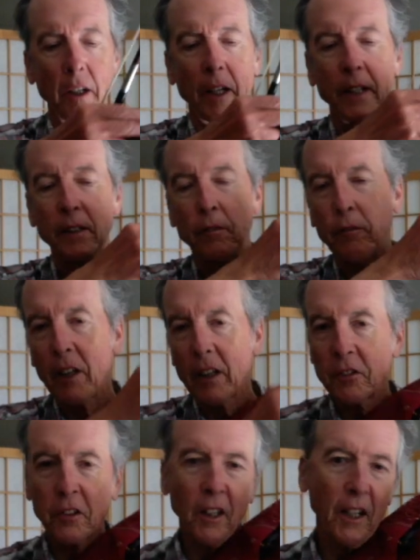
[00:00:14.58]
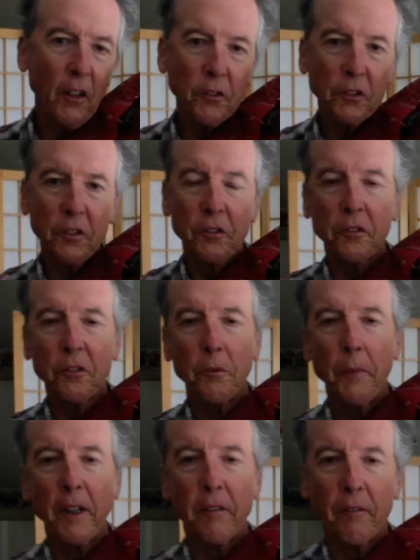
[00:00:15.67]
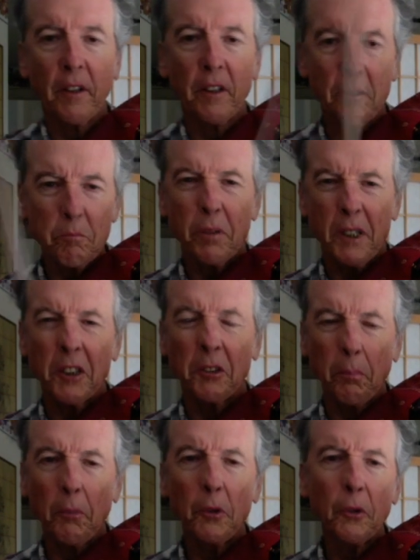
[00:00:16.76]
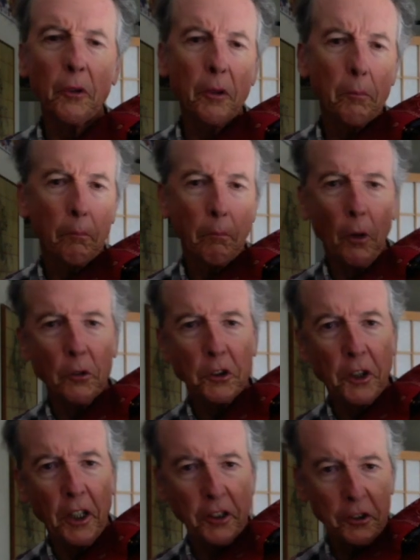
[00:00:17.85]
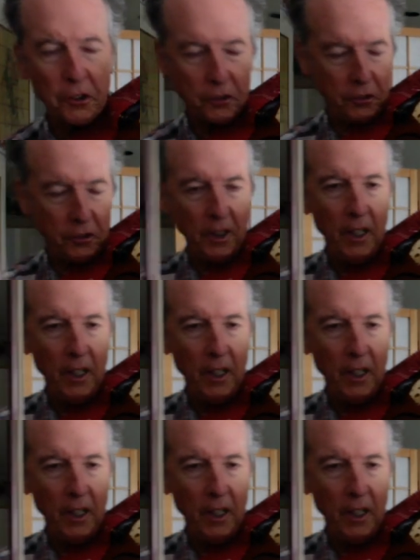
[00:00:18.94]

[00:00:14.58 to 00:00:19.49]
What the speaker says: And the flex allows us to make pretty smooth bow changes.